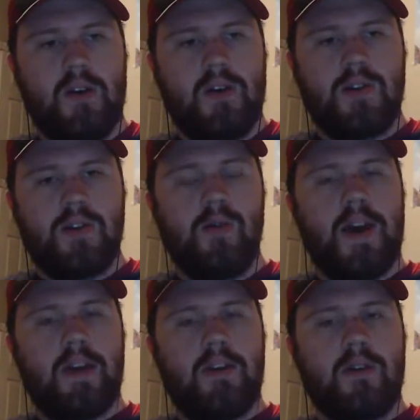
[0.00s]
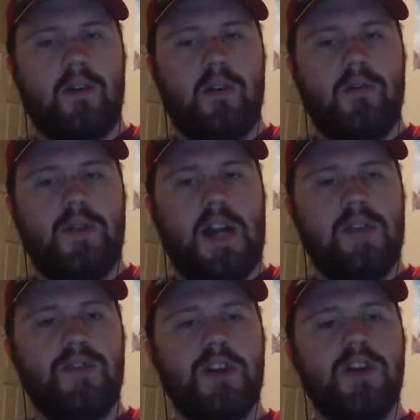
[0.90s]
So like not
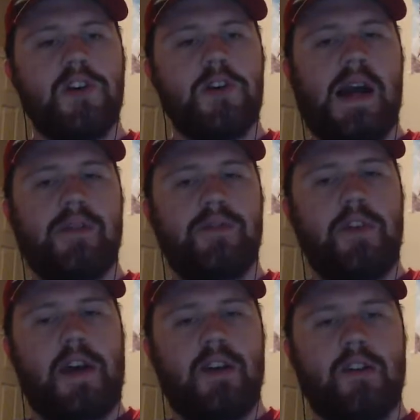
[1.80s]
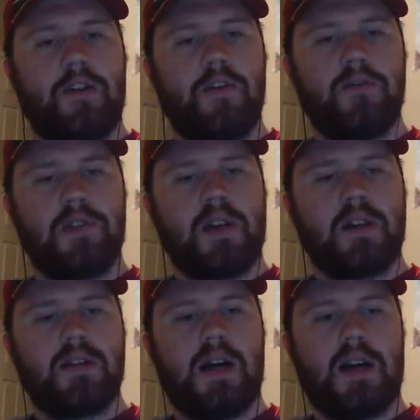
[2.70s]
even a year after the end of the Clone Saga,
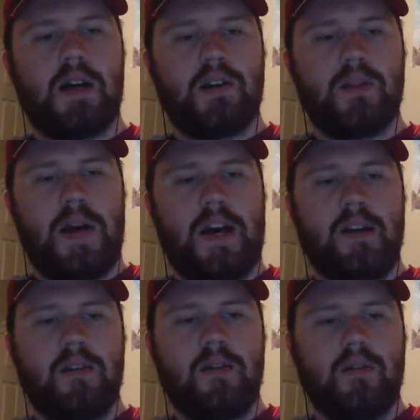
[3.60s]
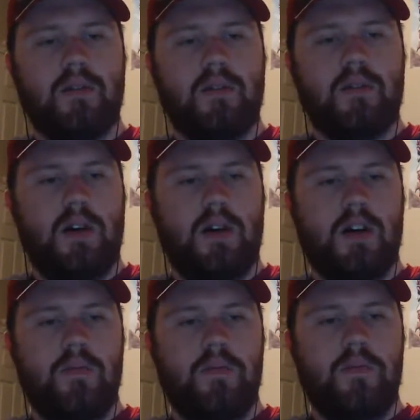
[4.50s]
Doc Ock is back.
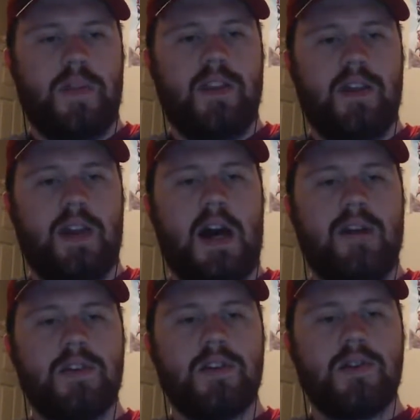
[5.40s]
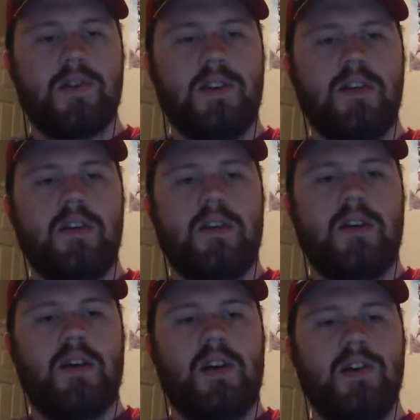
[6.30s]
And then obviously
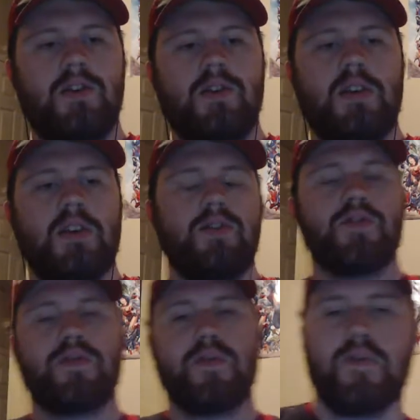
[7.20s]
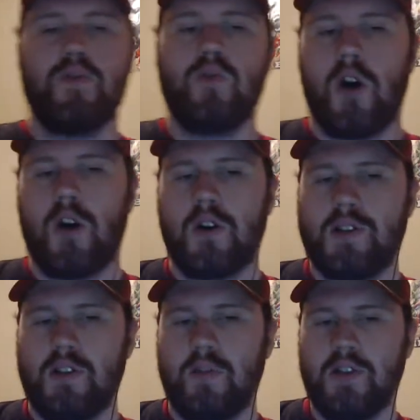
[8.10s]
he's used for a few arcs
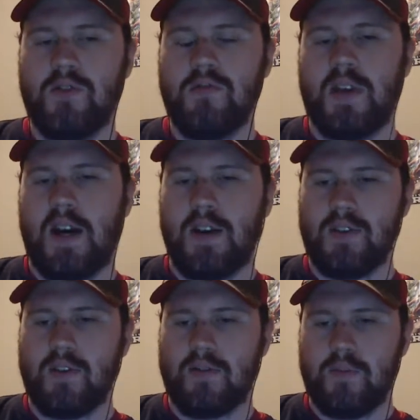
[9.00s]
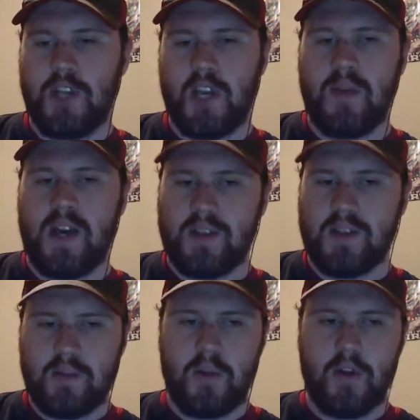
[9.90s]
in the mid 2000s from JMS
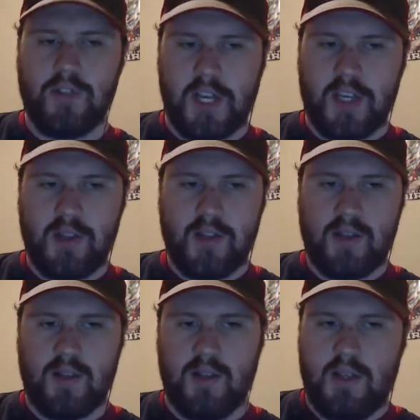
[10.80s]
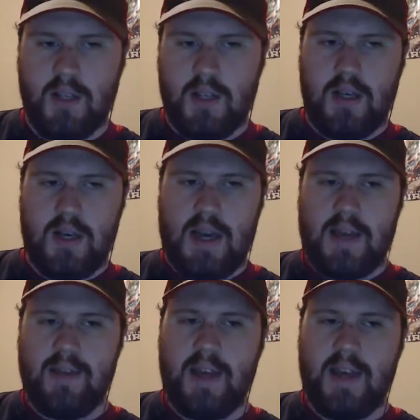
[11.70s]
and Paul Jenkins,
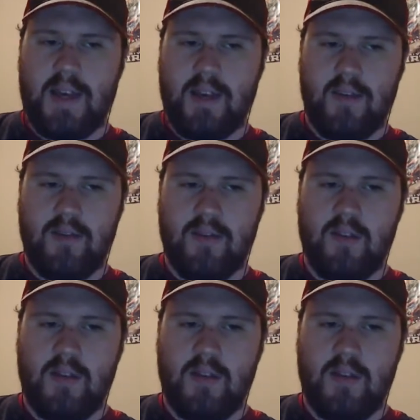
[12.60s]
and then